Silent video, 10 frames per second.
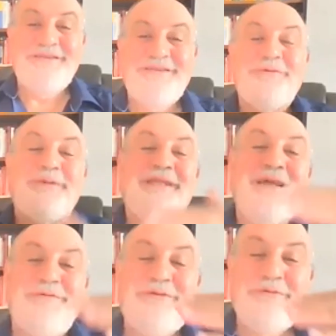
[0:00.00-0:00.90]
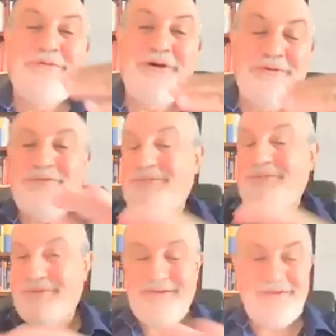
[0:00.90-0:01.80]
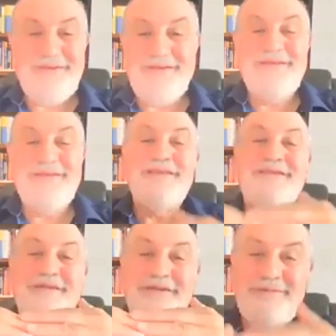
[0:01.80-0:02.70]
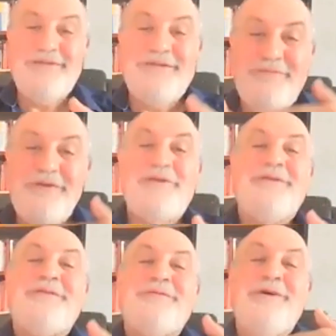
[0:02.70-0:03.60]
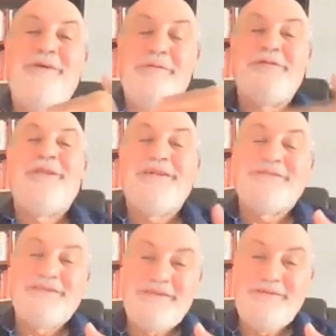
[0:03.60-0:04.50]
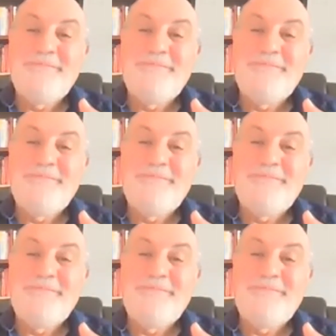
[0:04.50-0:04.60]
So, but anyway, you want uh, it's, it's, it's sufficient to have optionality.